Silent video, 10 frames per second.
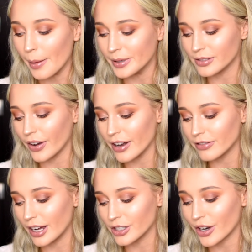It's very
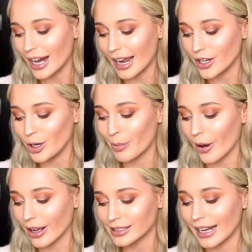fun trying out new
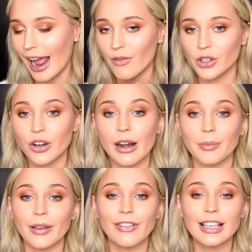products that I haven't tried on
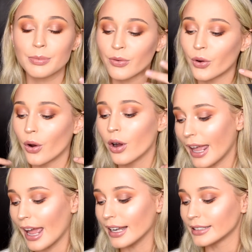my face before,
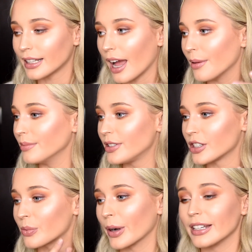and I'm
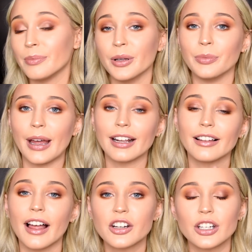just wanting to build my
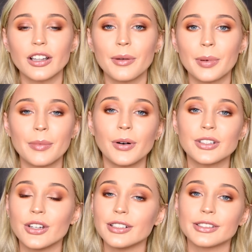collection a little bit more
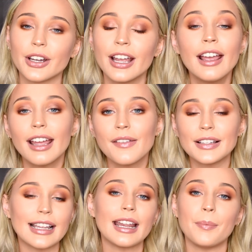too. So if
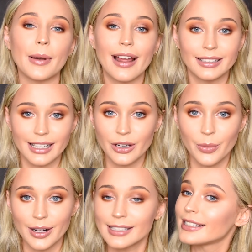there's any brands that you
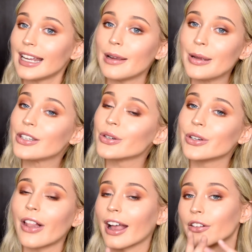want to see me
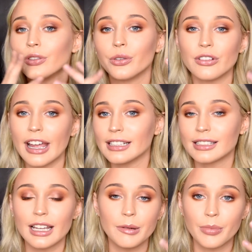do, like a full face
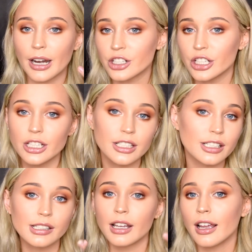
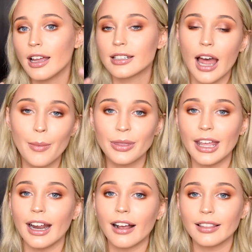impressions type
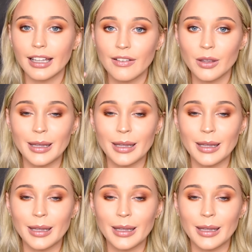thing, leave them